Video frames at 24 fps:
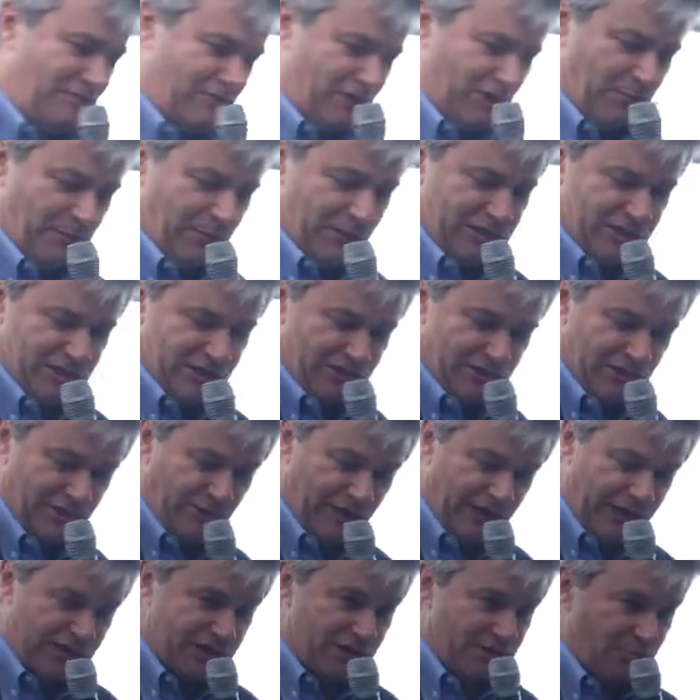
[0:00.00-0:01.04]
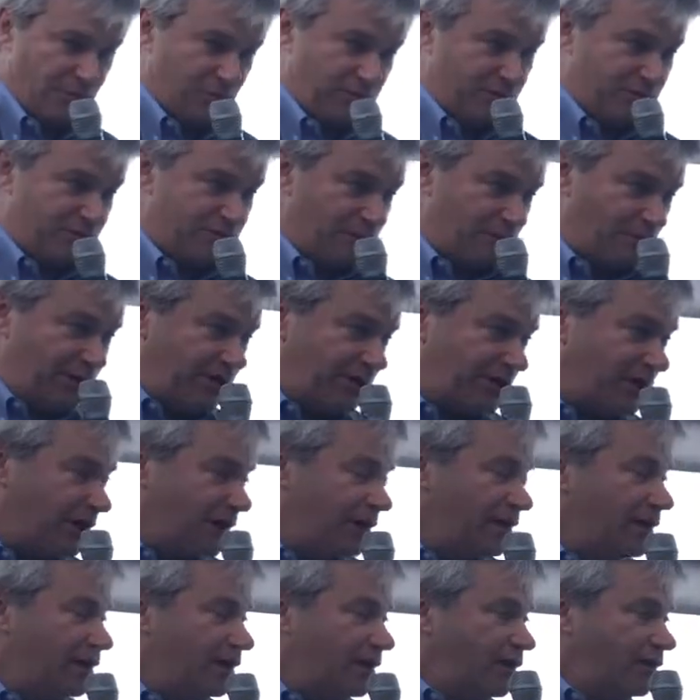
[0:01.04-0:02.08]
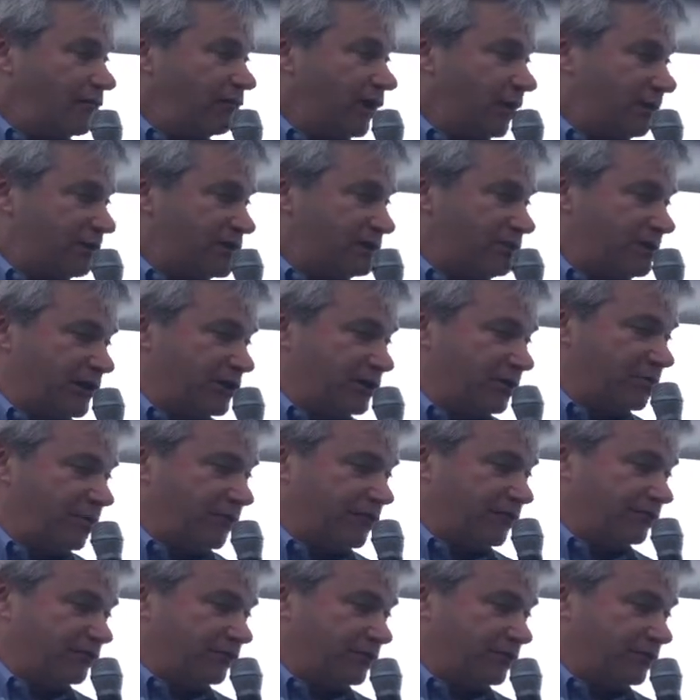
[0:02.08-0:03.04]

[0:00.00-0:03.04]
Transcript: so much in the direction we're pursuing from a speaker point of